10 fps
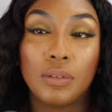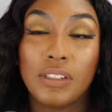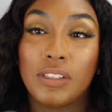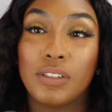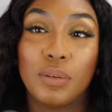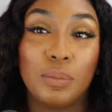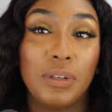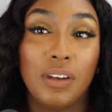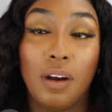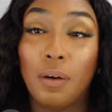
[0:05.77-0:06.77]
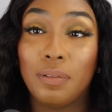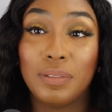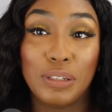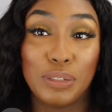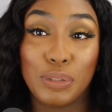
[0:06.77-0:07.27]
This is going to be
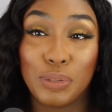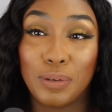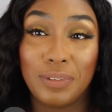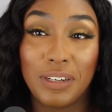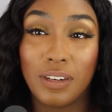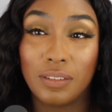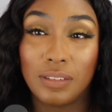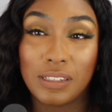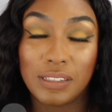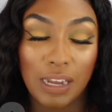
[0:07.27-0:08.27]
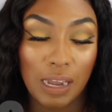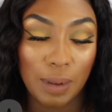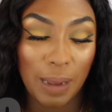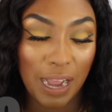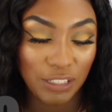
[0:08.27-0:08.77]
hopefully a short video this
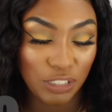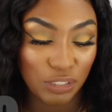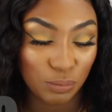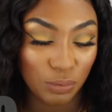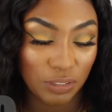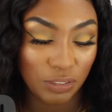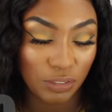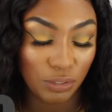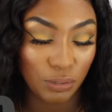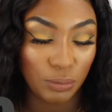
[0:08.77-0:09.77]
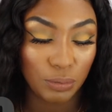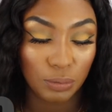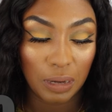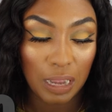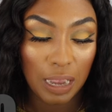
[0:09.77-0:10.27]
time. I just want
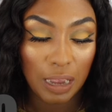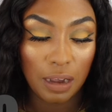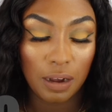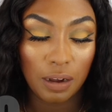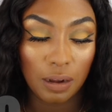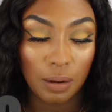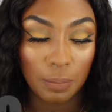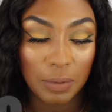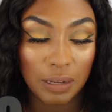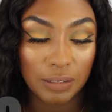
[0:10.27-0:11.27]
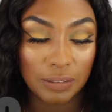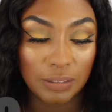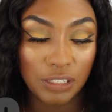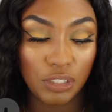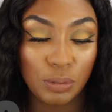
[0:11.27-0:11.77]
to
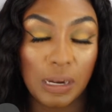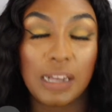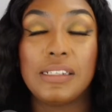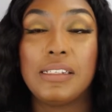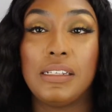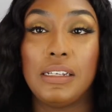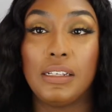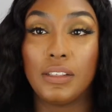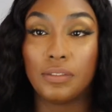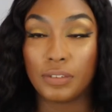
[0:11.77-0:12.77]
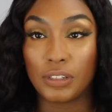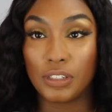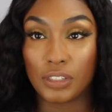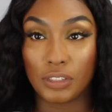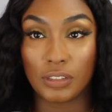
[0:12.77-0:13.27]
let you guys see the
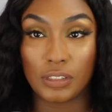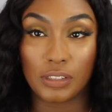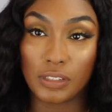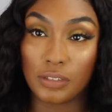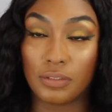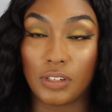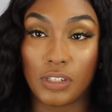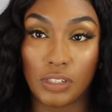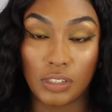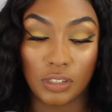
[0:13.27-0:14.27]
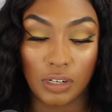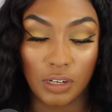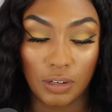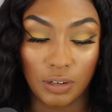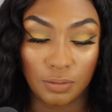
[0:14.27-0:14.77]
finished look. This is the finished look
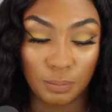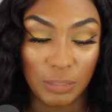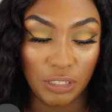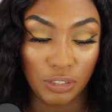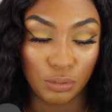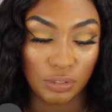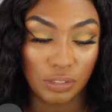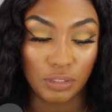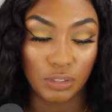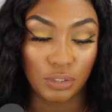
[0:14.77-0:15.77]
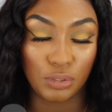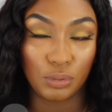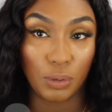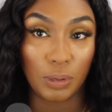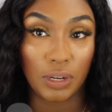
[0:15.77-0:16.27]
of me using the
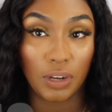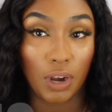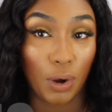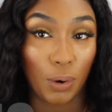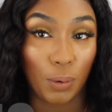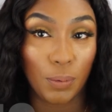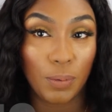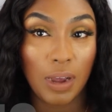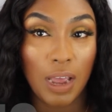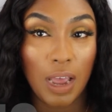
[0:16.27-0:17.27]
Juno&Co.